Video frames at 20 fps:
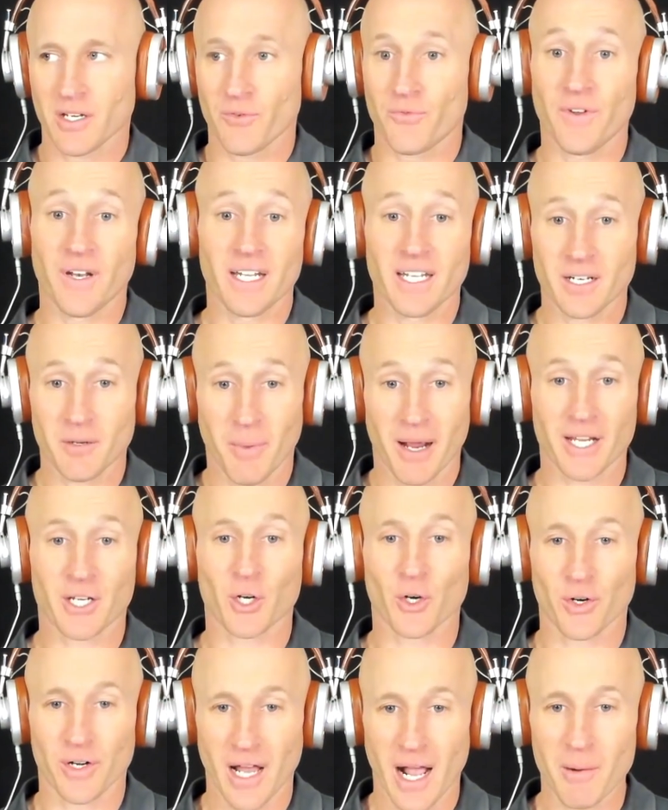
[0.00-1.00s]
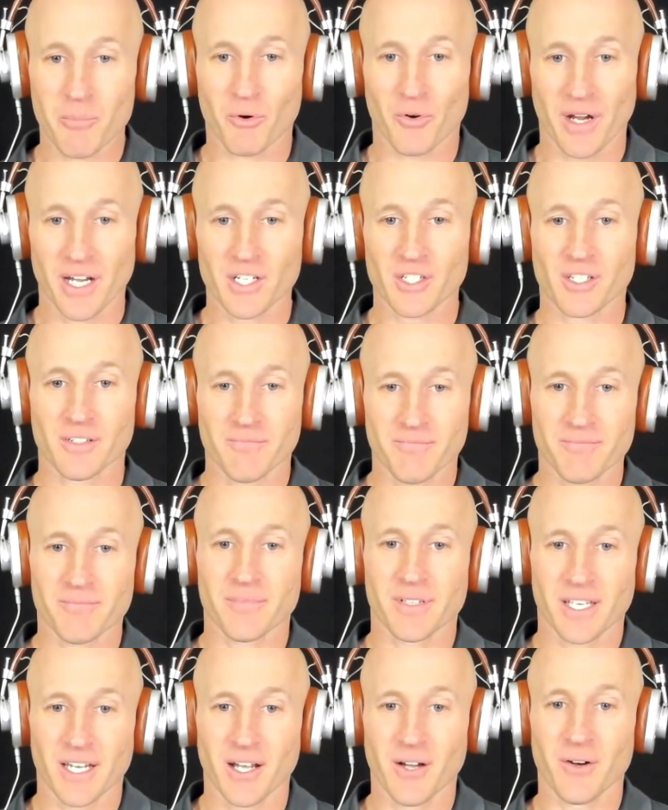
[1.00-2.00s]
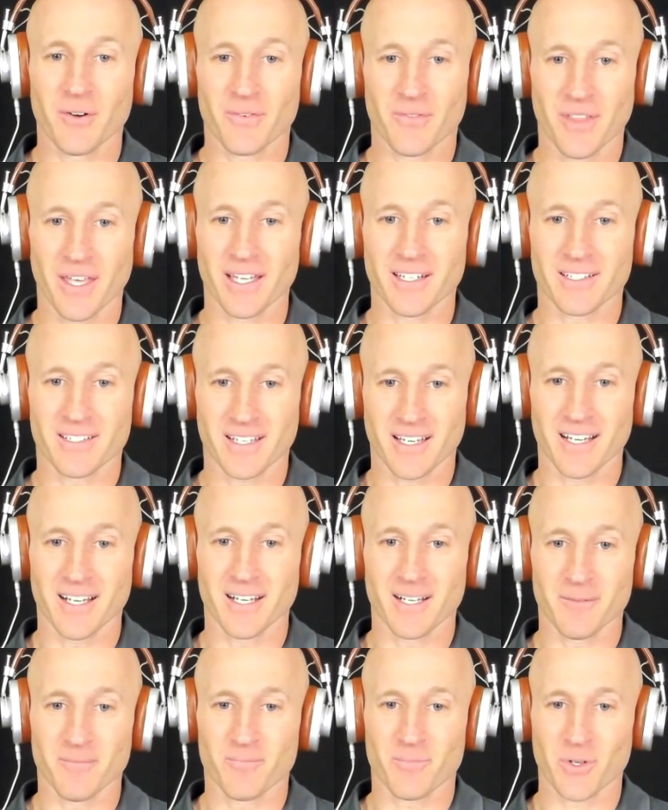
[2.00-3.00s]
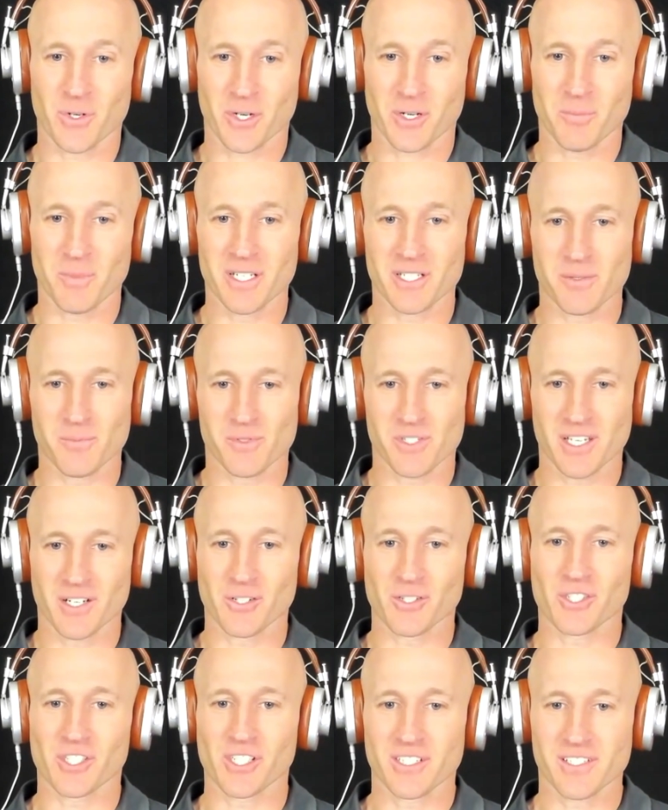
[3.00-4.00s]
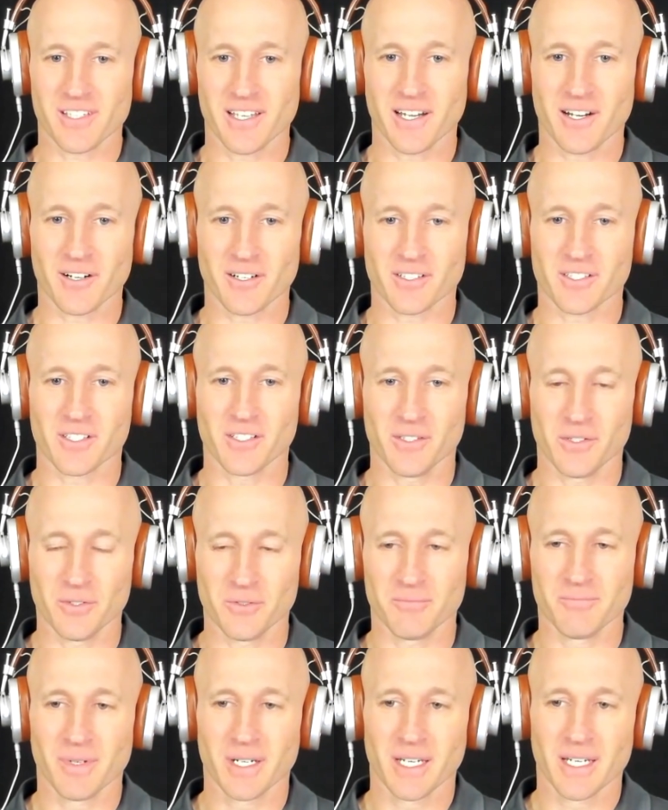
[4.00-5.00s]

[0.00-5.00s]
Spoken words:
fit into my current operation, that there could be some synergies there to